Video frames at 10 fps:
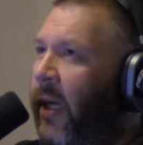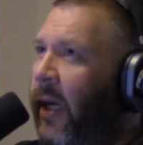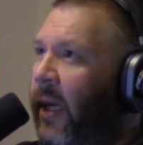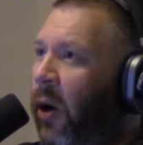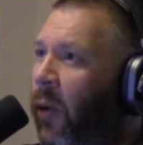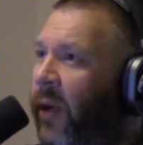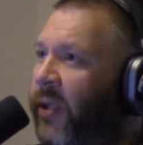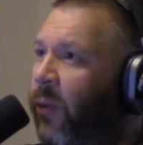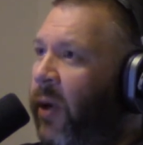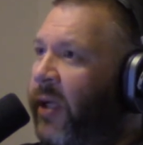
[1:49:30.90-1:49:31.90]
it
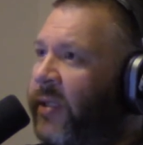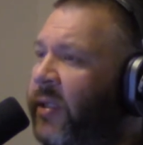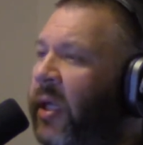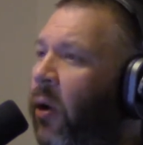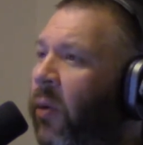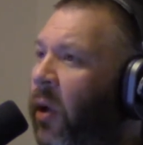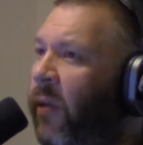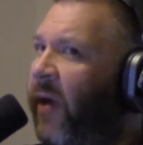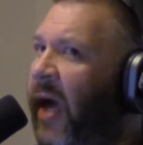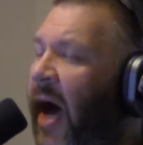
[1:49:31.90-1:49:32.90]
always was. You know,
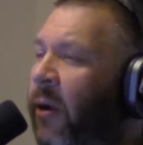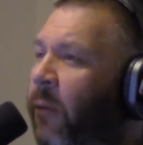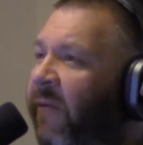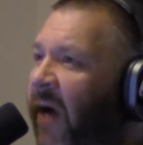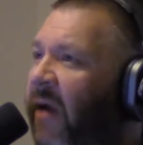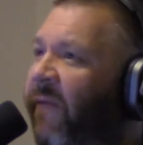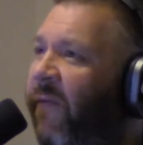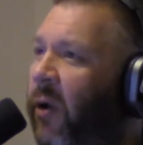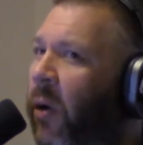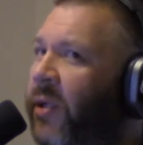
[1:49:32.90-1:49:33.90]
the guy who provided
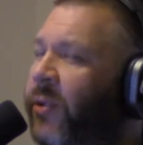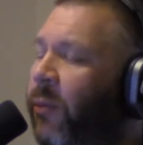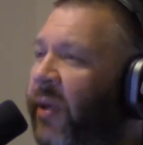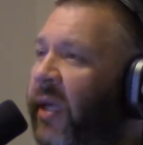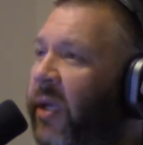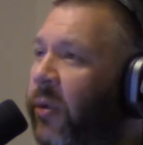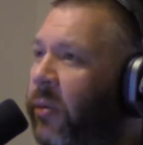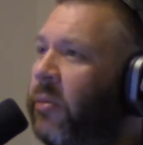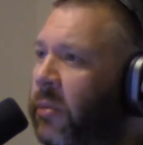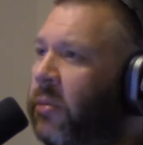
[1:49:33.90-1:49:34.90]
for you also beat you.
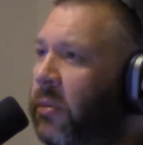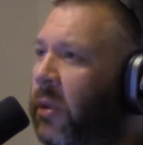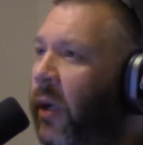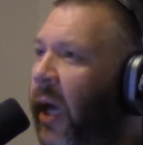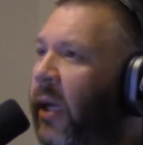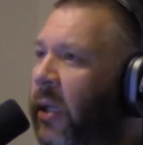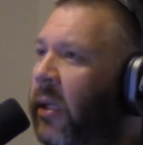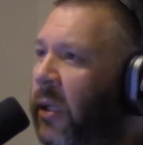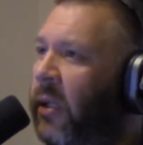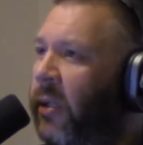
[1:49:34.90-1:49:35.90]
Okay,
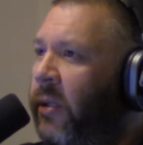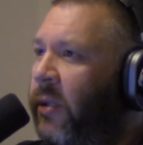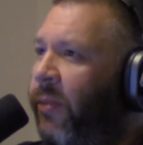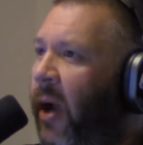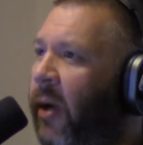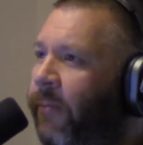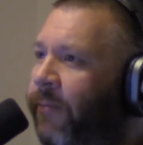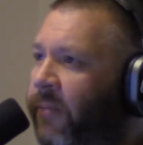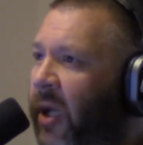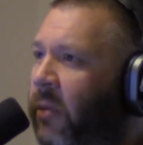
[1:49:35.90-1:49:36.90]
it's pro,
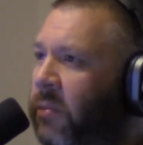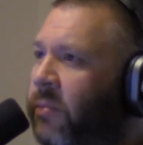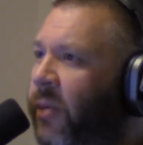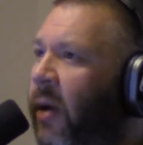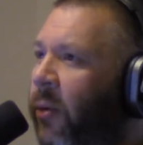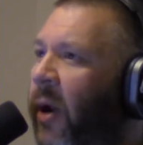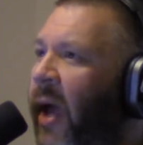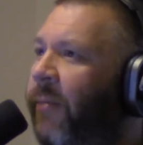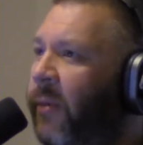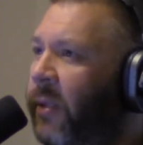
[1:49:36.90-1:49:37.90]
you know, probably what
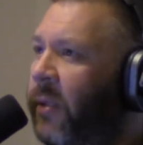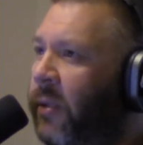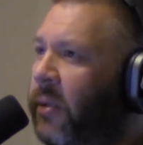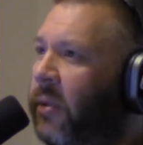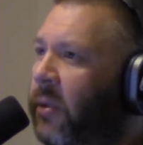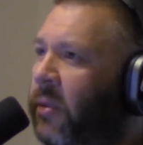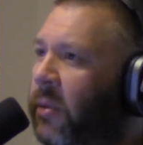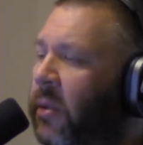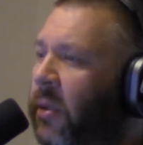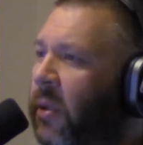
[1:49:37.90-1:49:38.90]
happened.
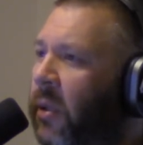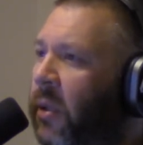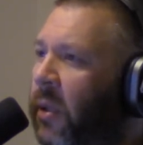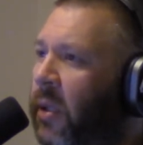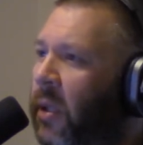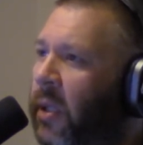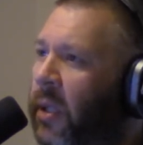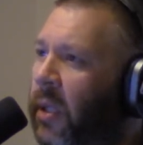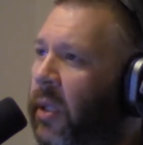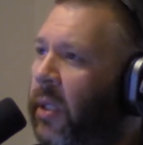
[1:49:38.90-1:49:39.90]

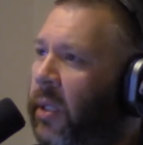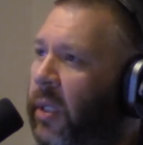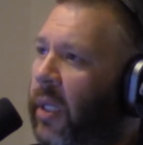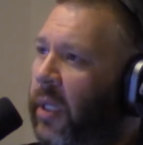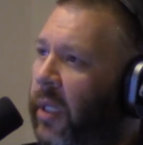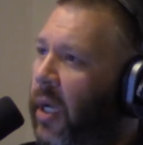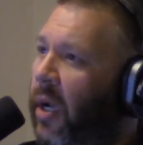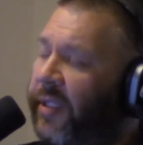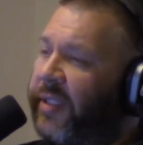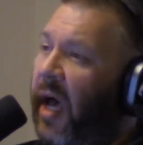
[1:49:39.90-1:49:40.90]
Yeah, you, you
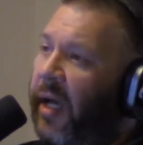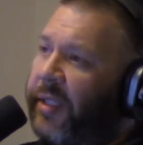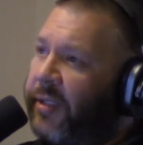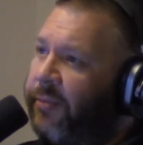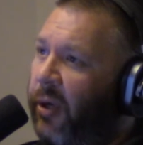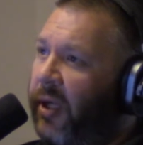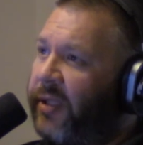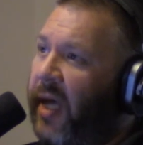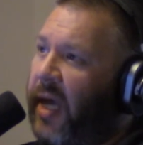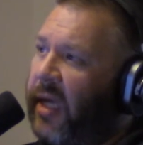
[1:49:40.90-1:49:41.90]
know, it sucks. Yeah, but
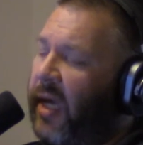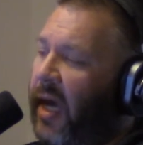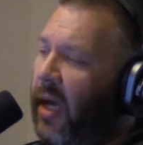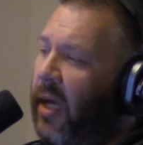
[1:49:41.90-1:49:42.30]
it's like you get,